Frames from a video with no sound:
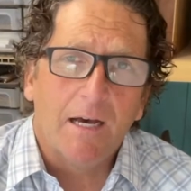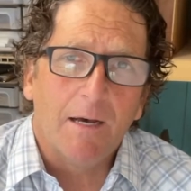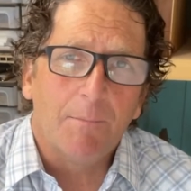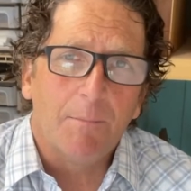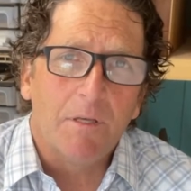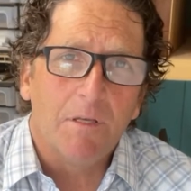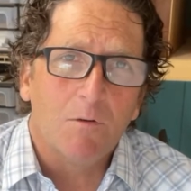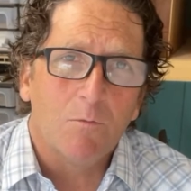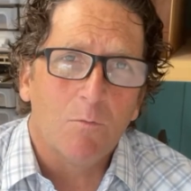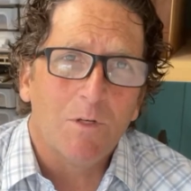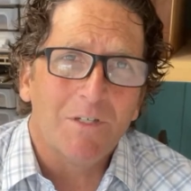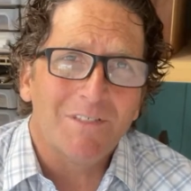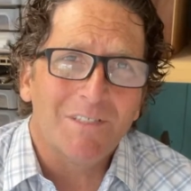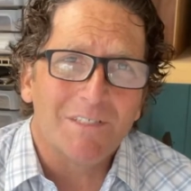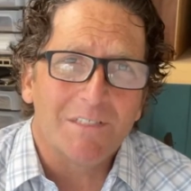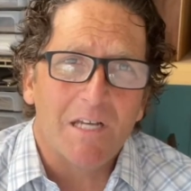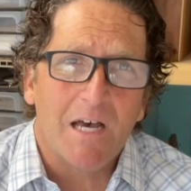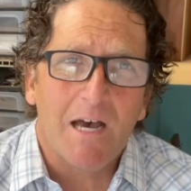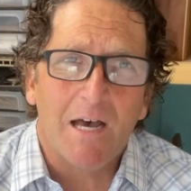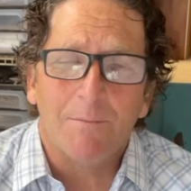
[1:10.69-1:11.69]
In recent
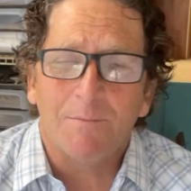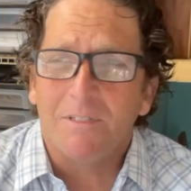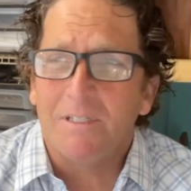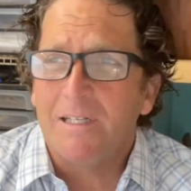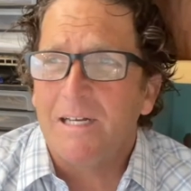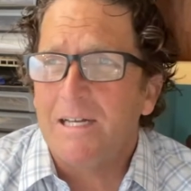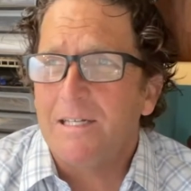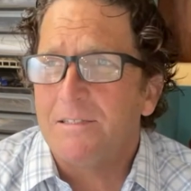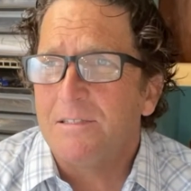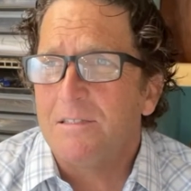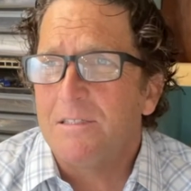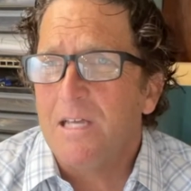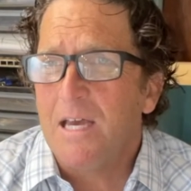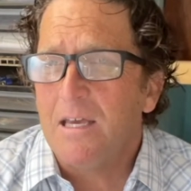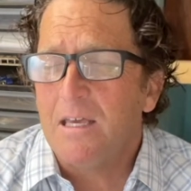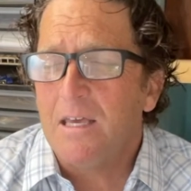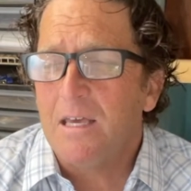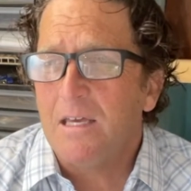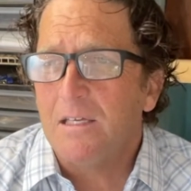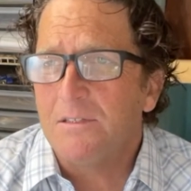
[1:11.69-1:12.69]
times, in the last
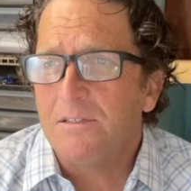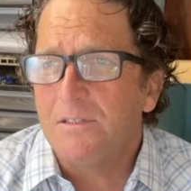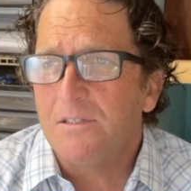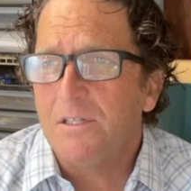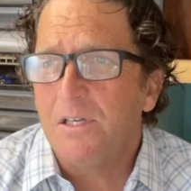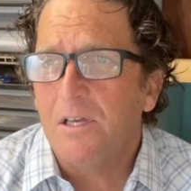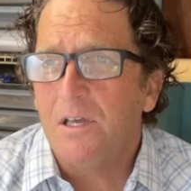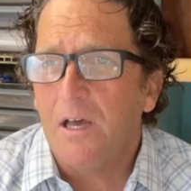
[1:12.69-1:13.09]
decades,